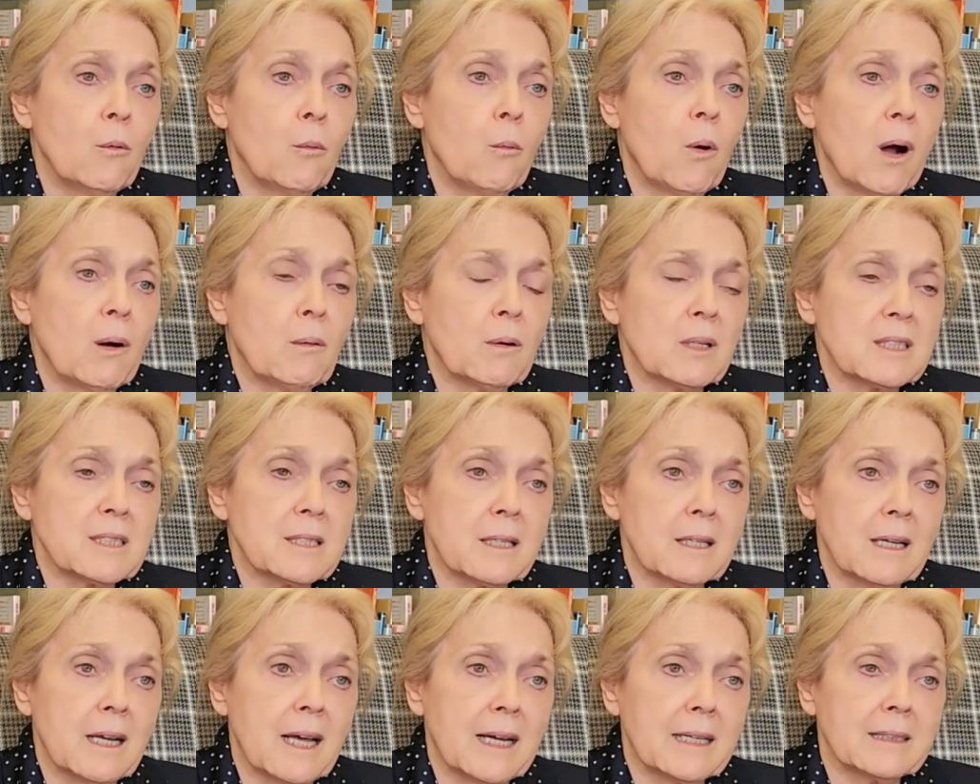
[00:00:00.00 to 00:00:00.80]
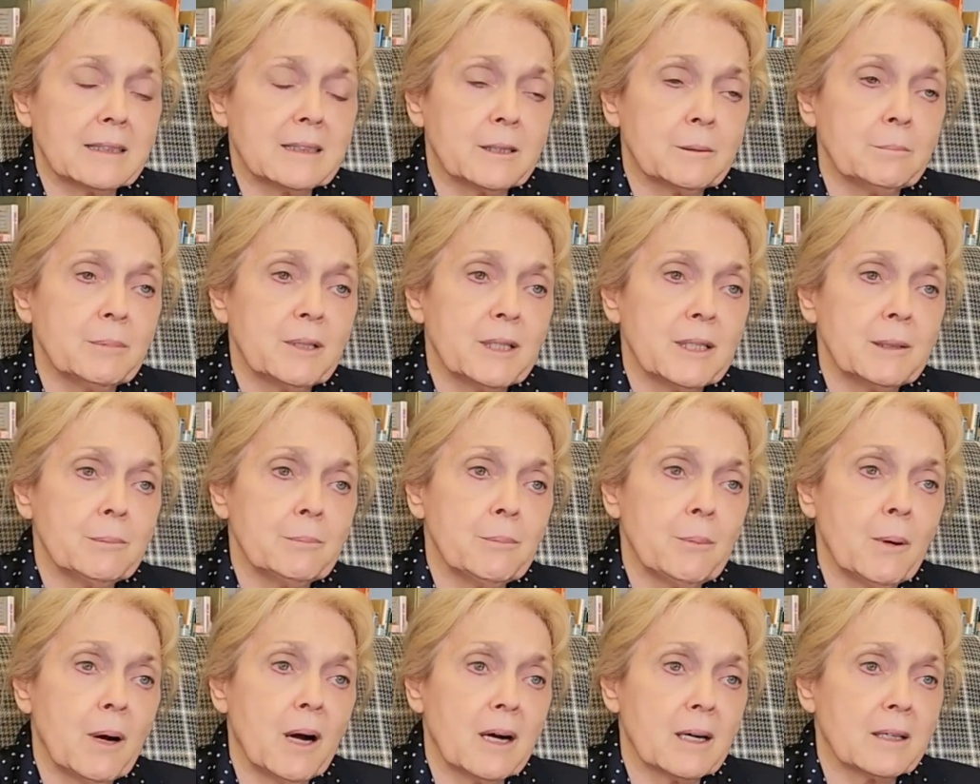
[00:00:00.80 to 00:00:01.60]
What was it like to be
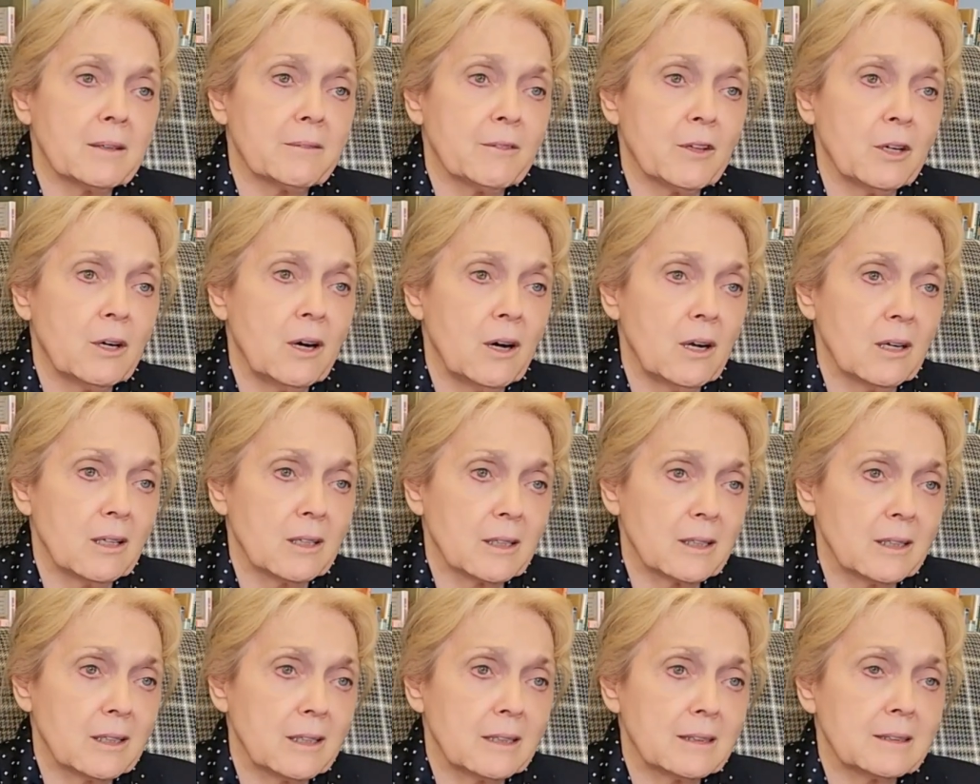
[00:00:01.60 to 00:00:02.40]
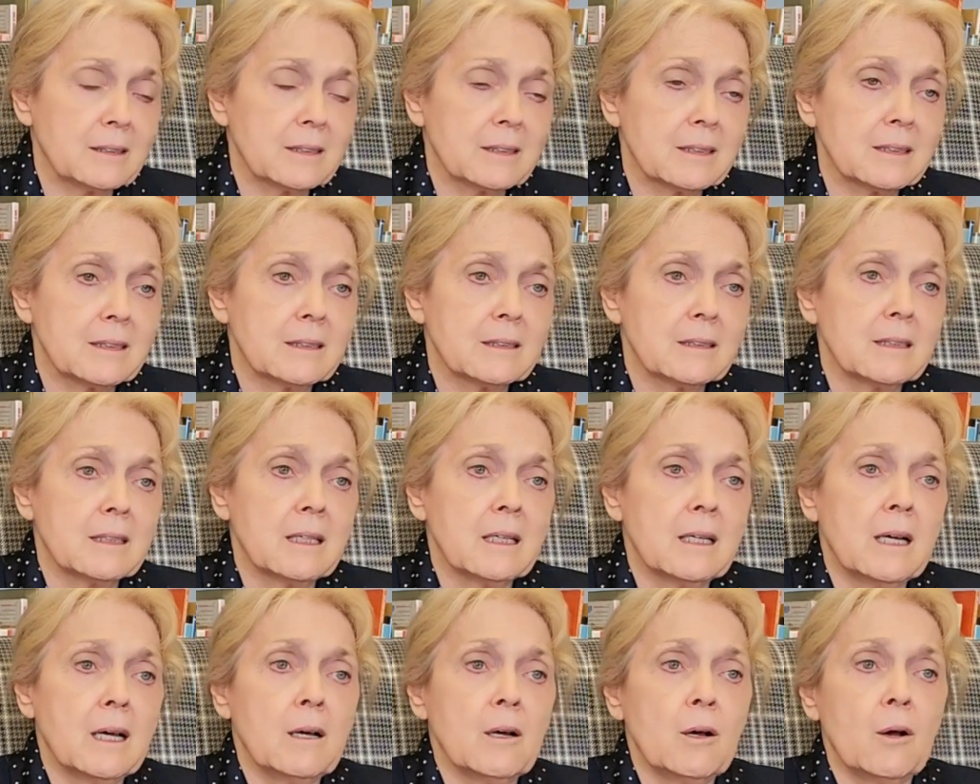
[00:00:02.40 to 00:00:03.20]
part of the Holocaust?
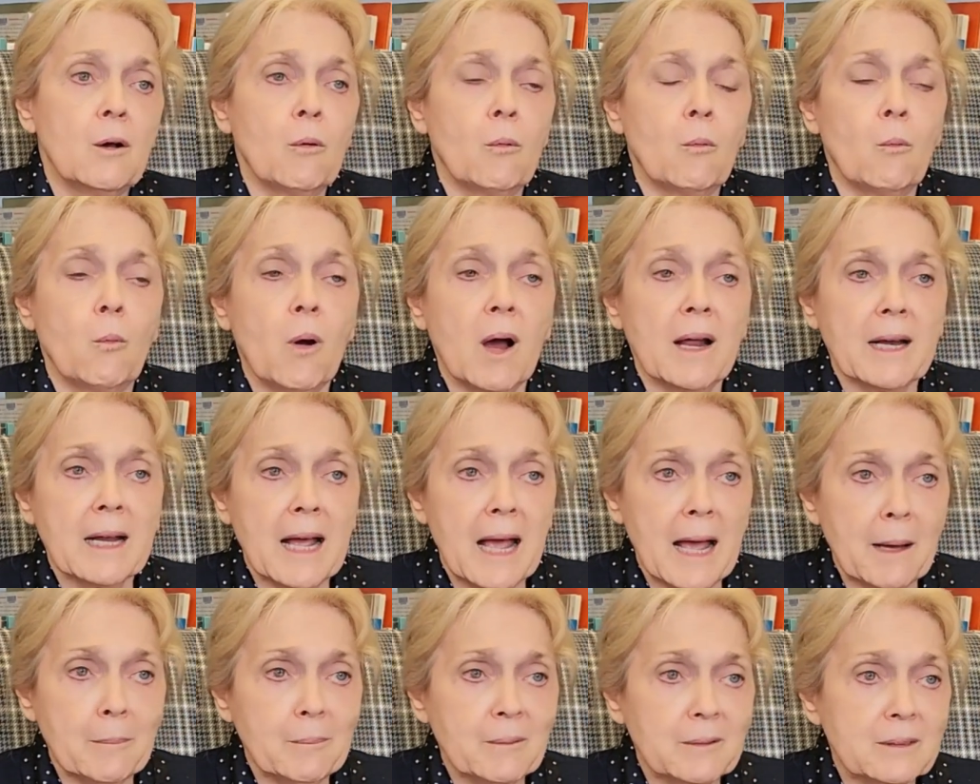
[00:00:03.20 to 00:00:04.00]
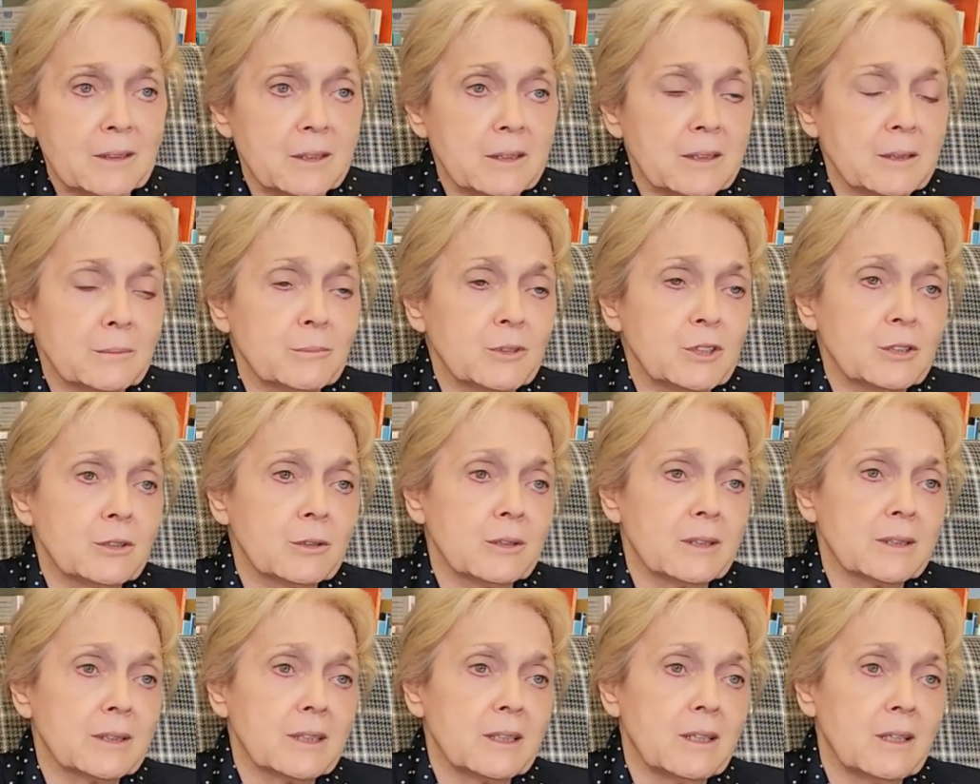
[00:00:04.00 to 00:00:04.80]
What happened to them
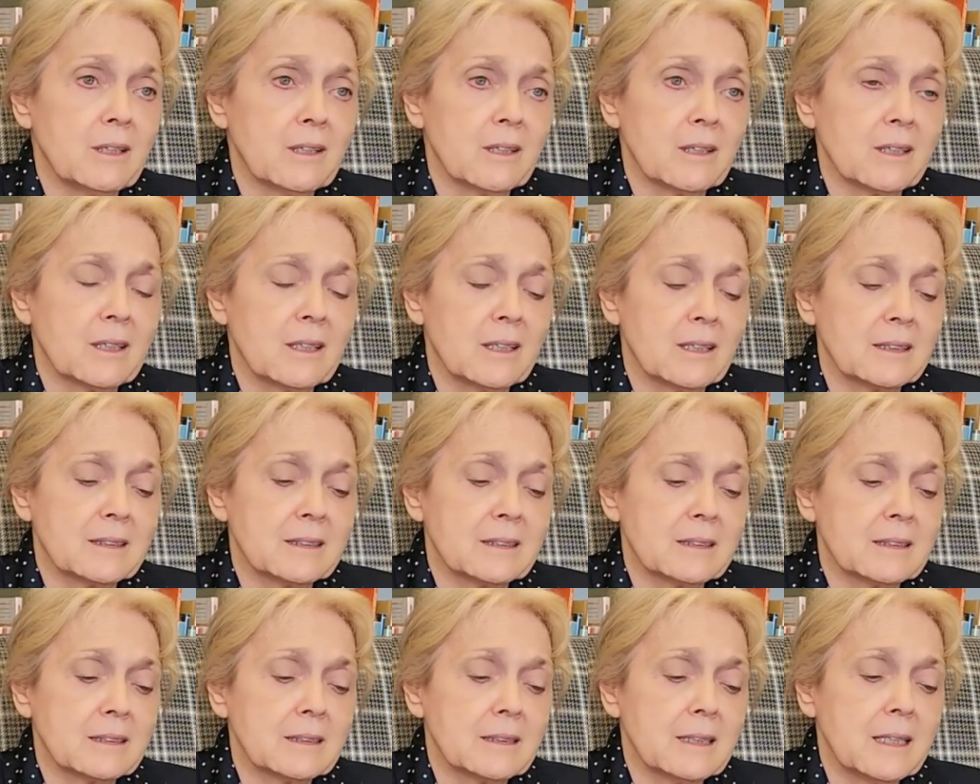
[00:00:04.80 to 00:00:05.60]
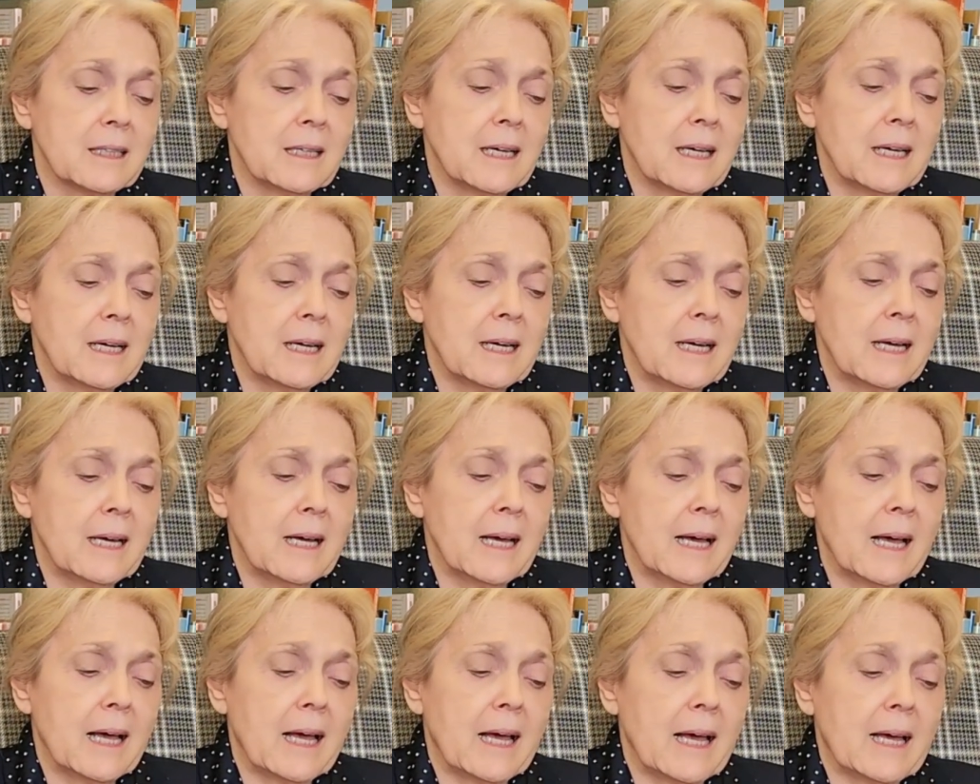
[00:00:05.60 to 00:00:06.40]
during the Holocaust?
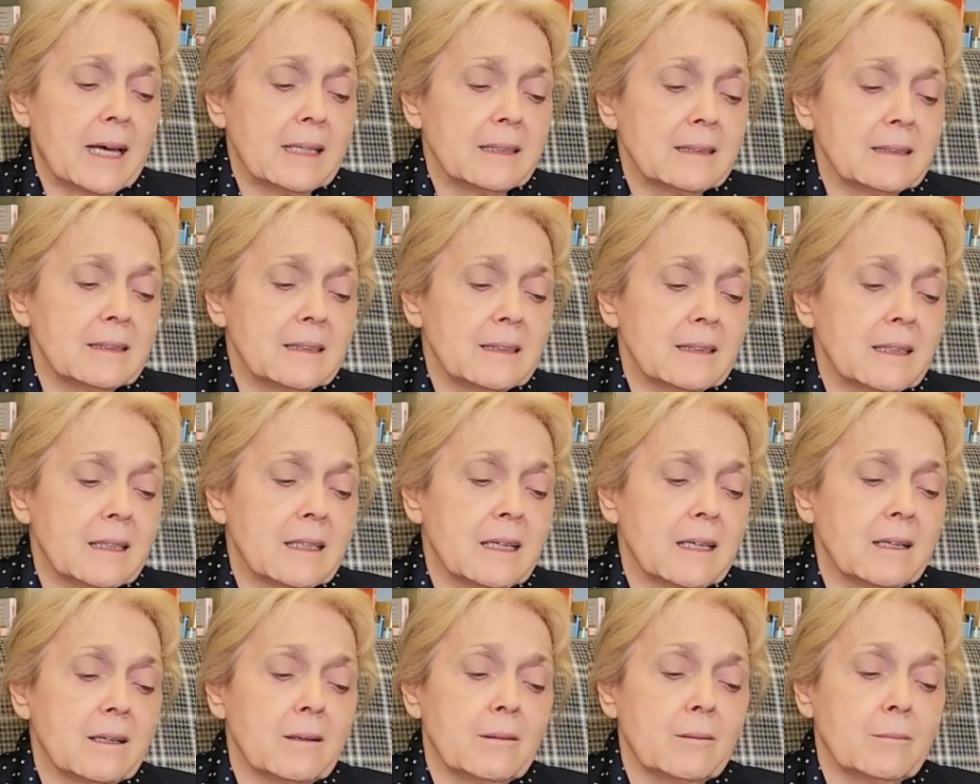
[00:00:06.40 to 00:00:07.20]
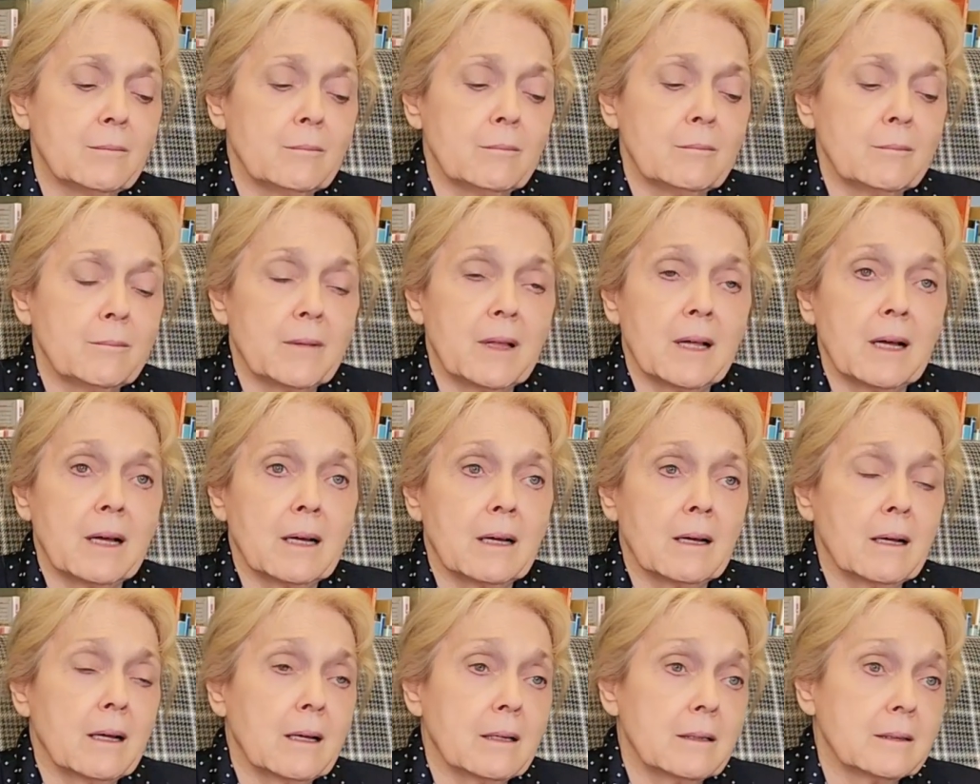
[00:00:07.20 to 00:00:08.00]
And
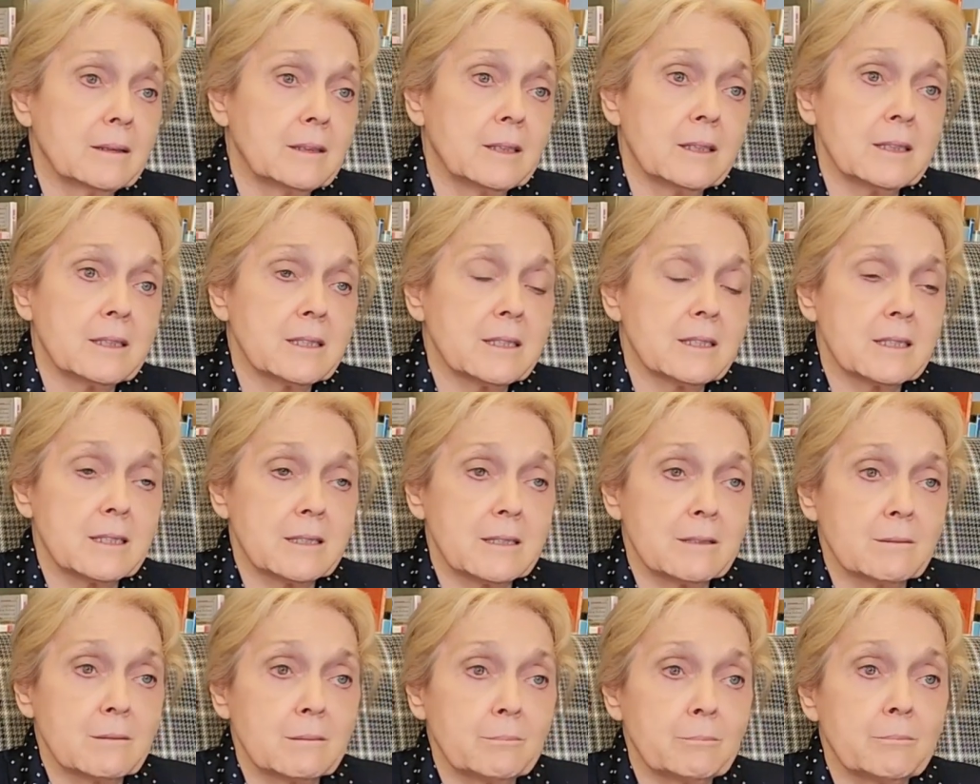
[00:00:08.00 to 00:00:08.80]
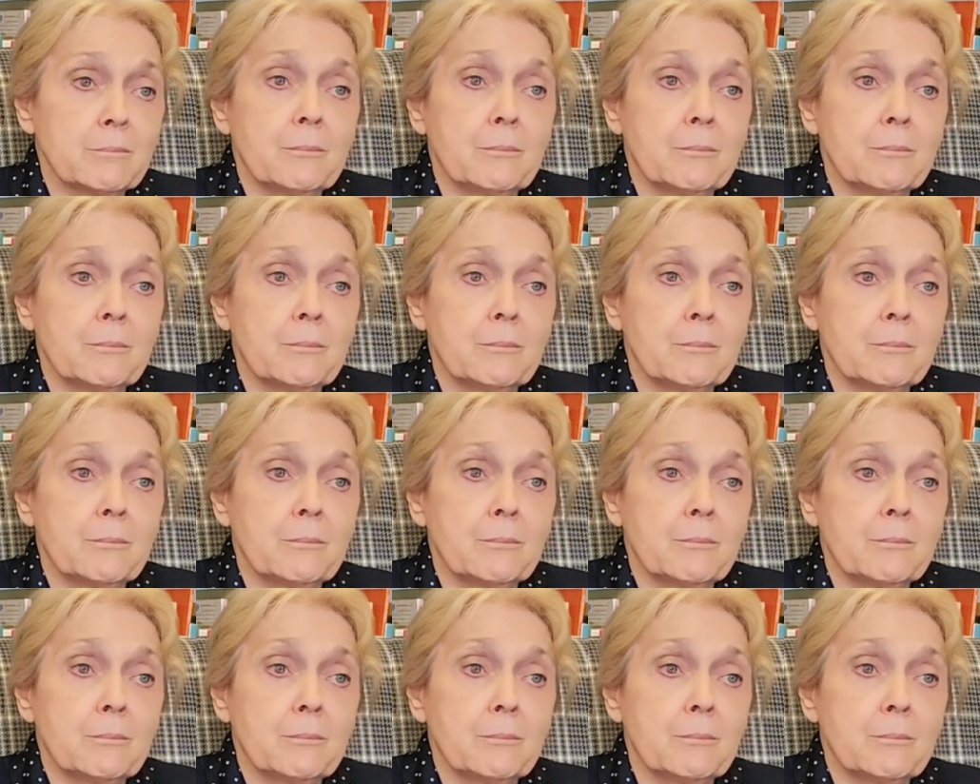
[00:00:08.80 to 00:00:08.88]
just